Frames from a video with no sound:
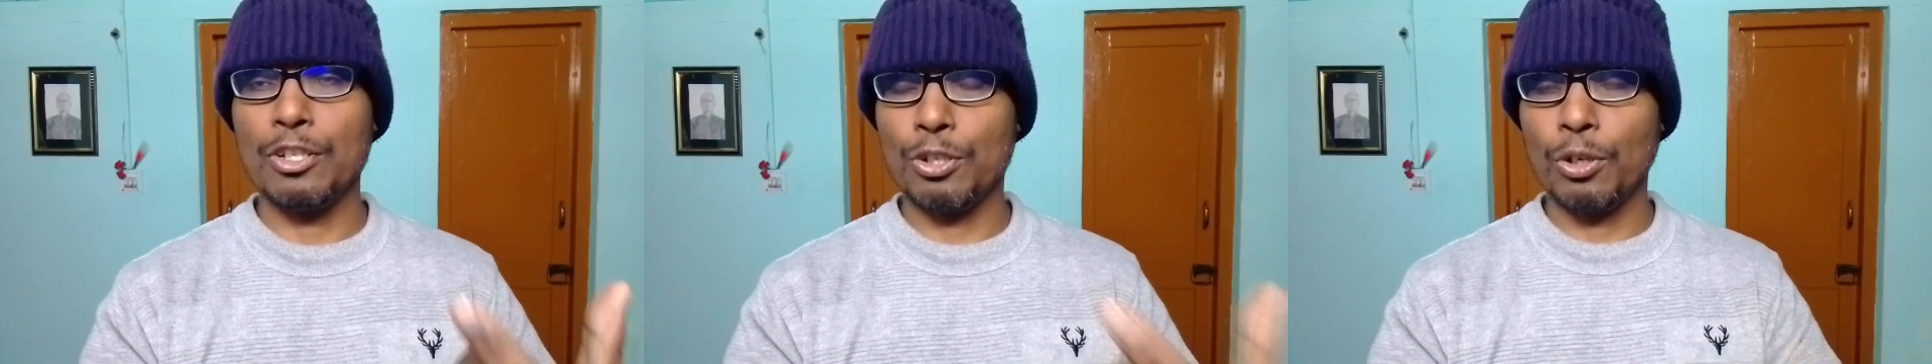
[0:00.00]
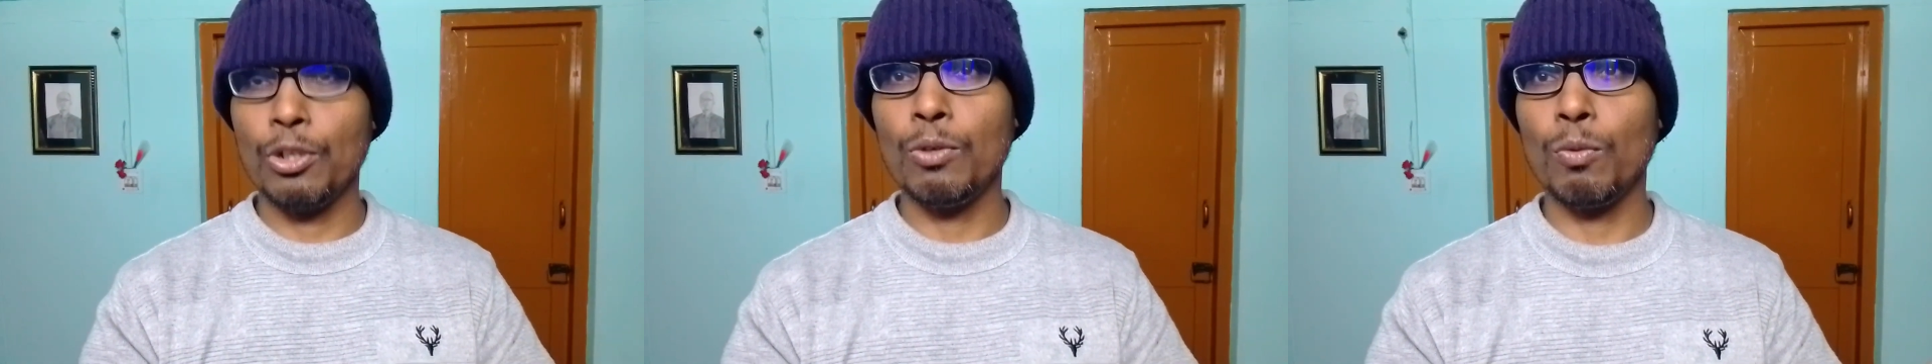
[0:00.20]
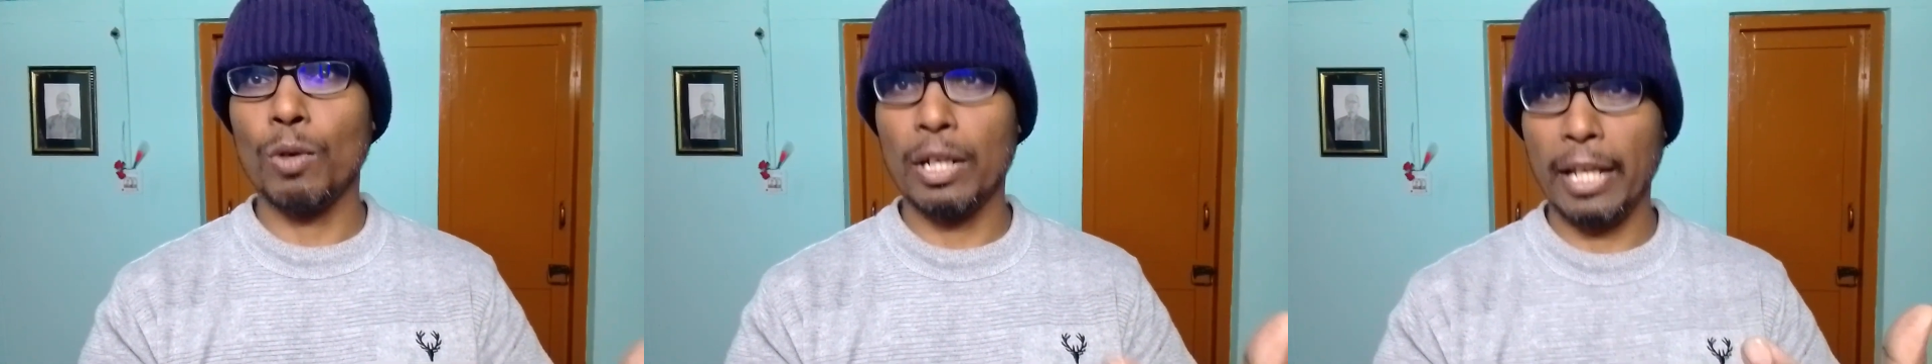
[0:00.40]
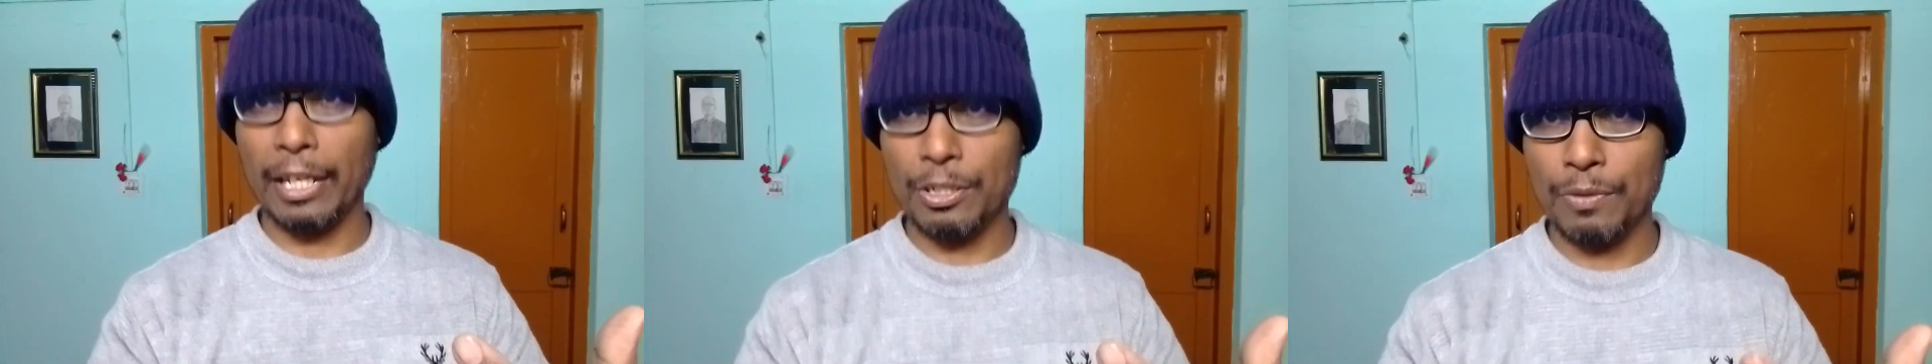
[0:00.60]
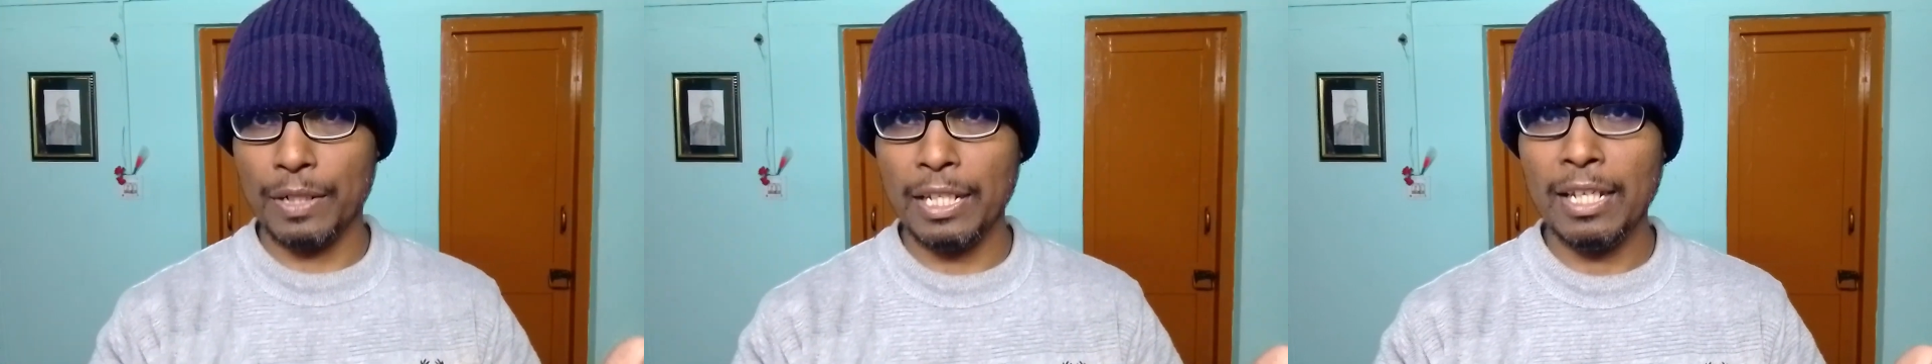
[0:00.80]
I'll show you
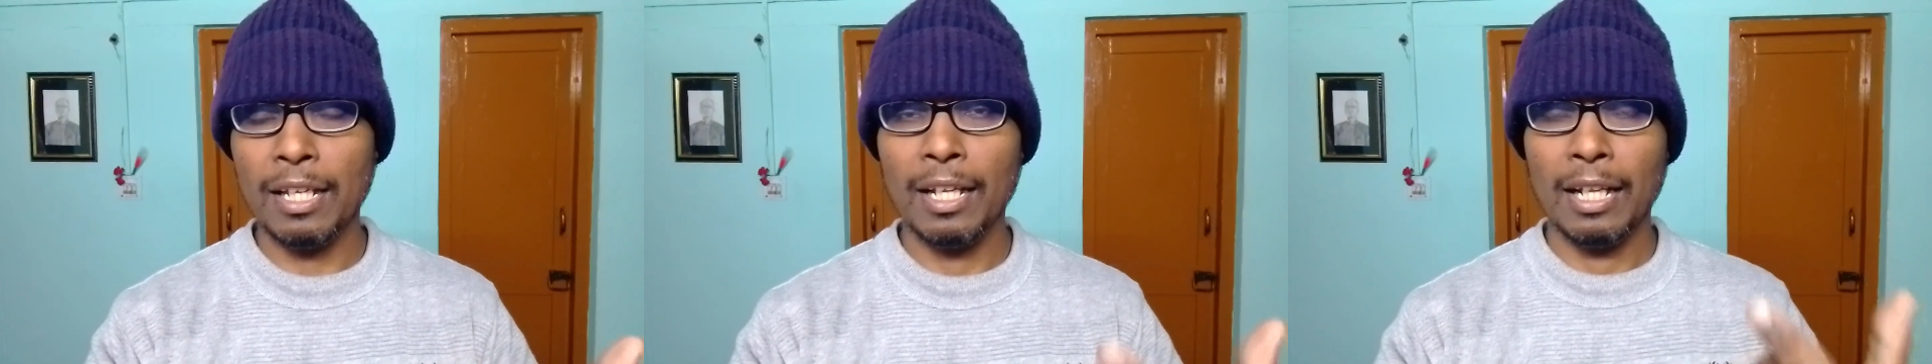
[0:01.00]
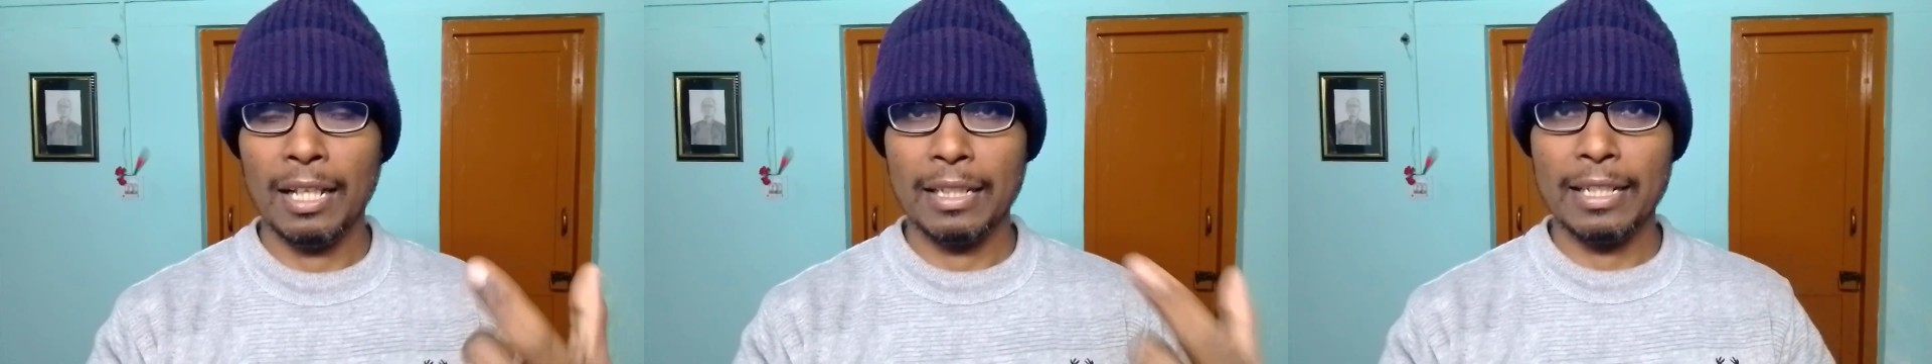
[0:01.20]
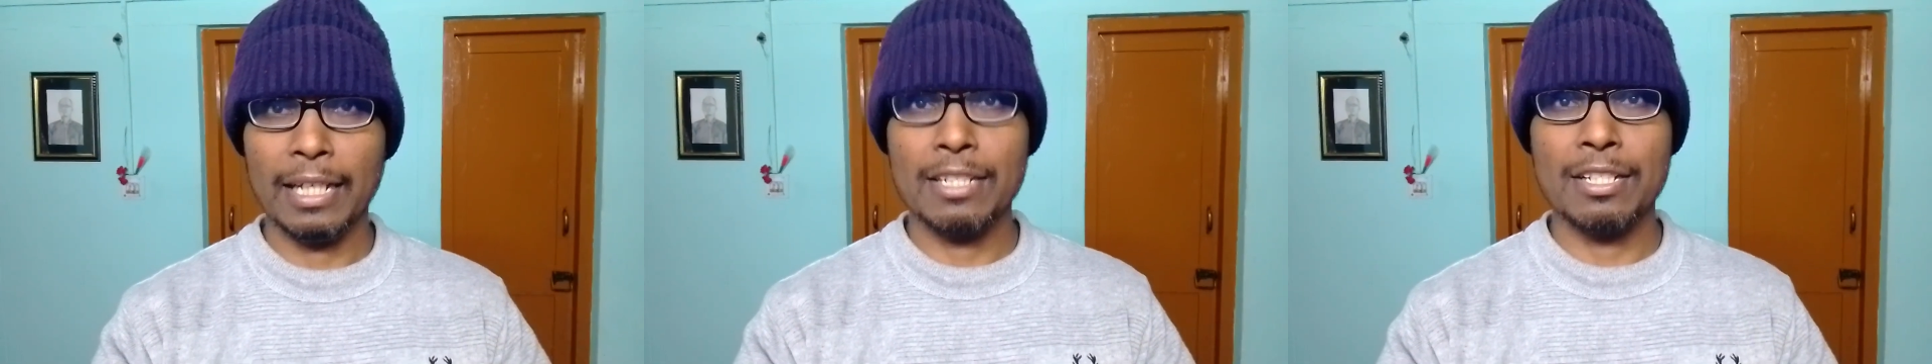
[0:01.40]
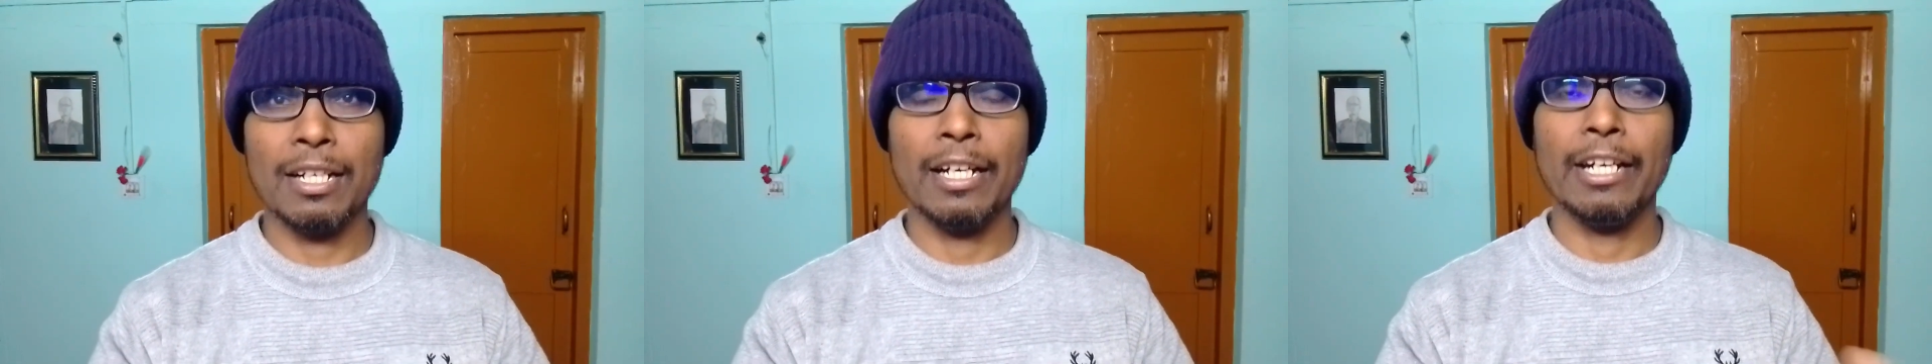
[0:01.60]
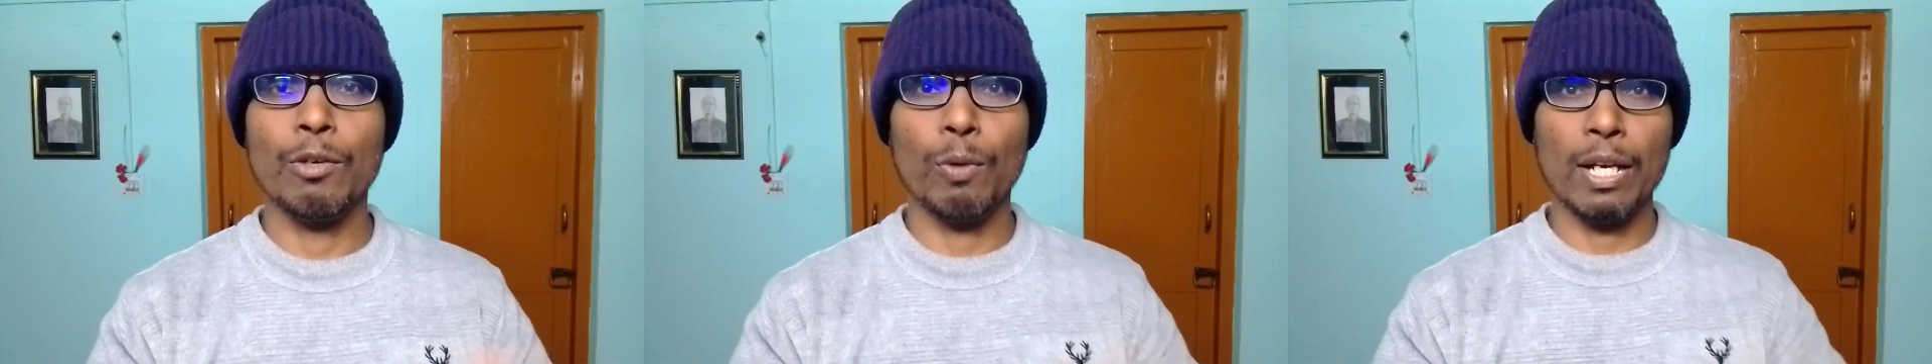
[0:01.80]
what actually
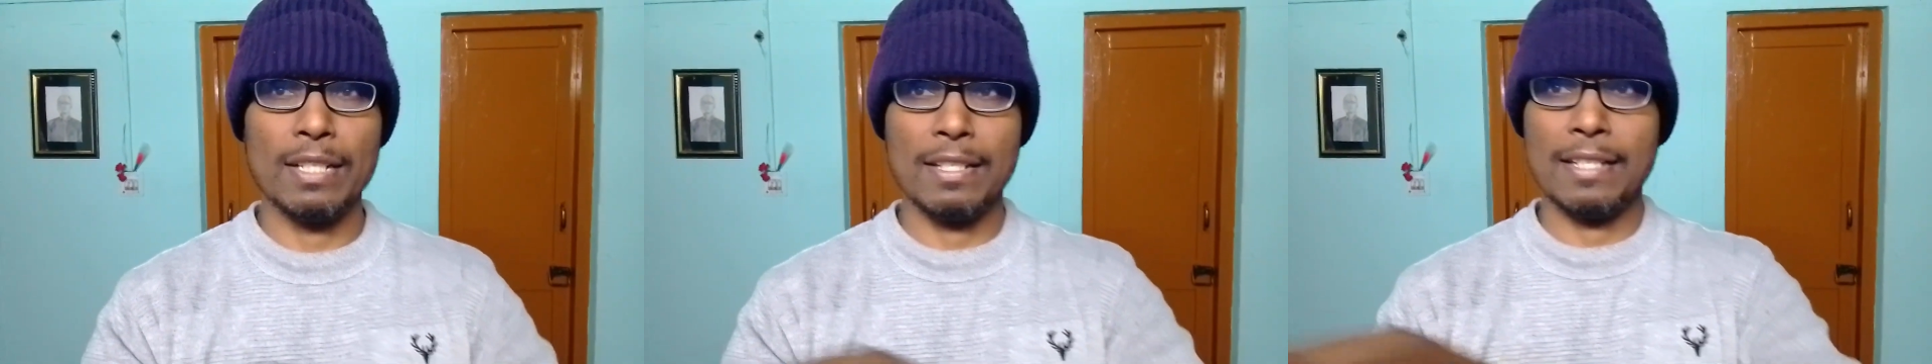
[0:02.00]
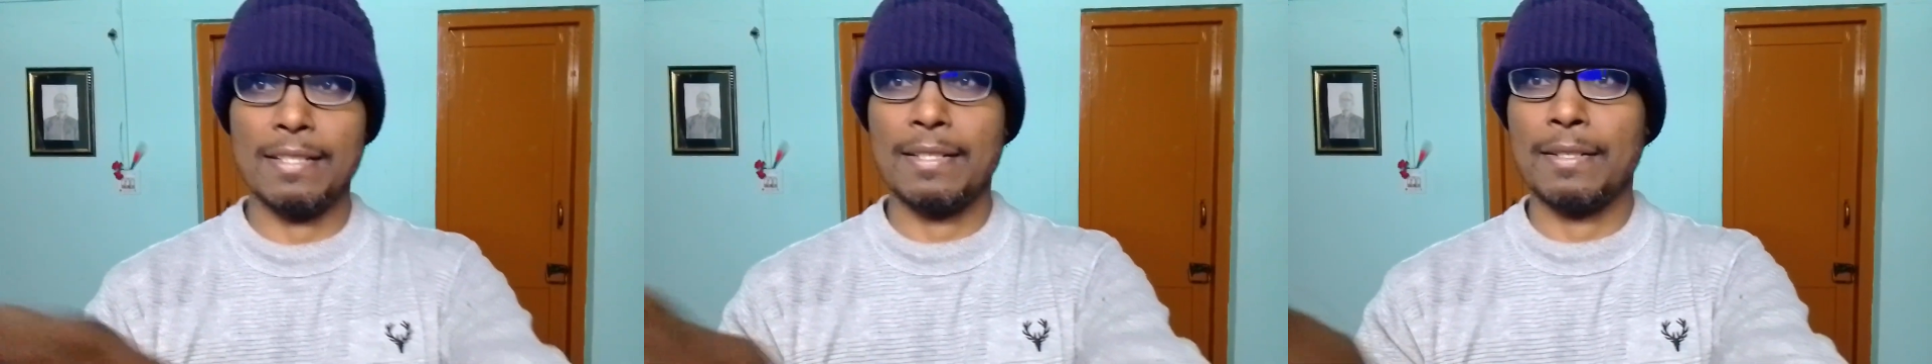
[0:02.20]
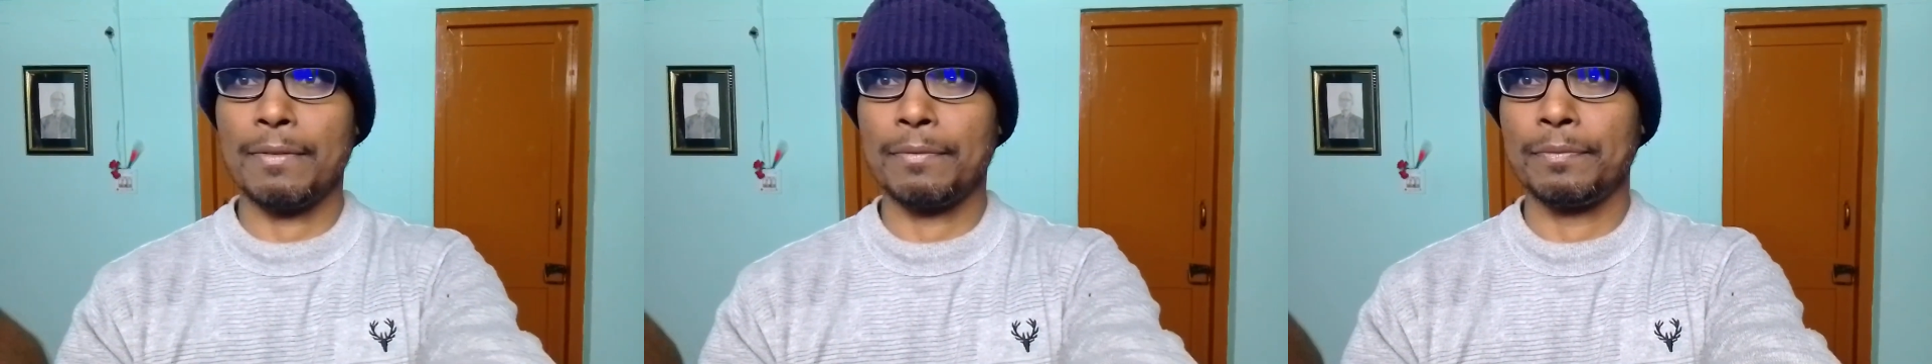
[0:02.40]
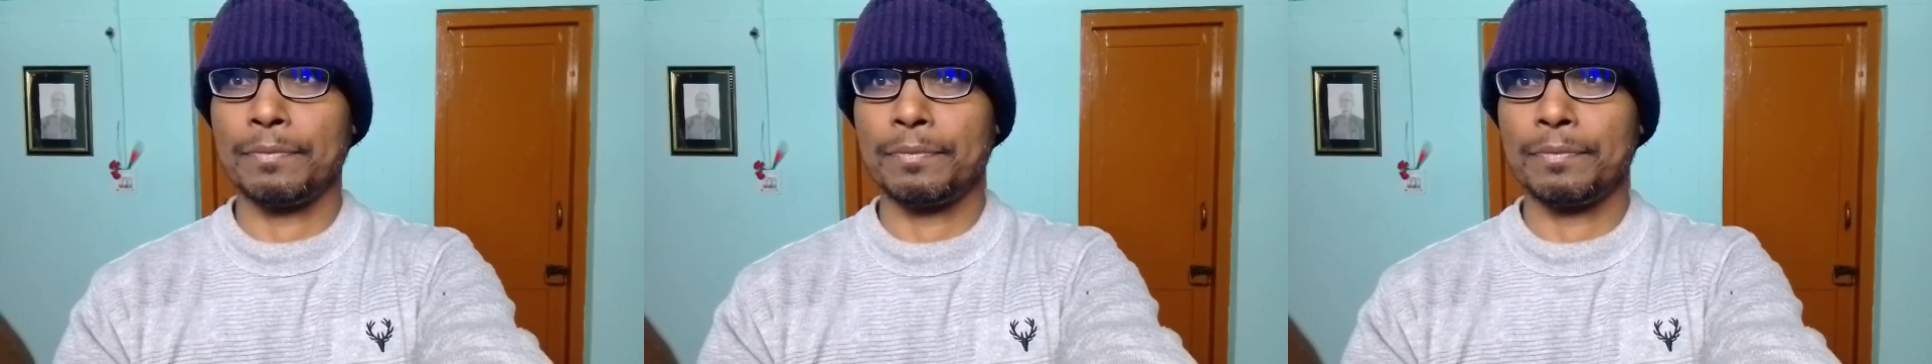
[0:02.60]
that device is.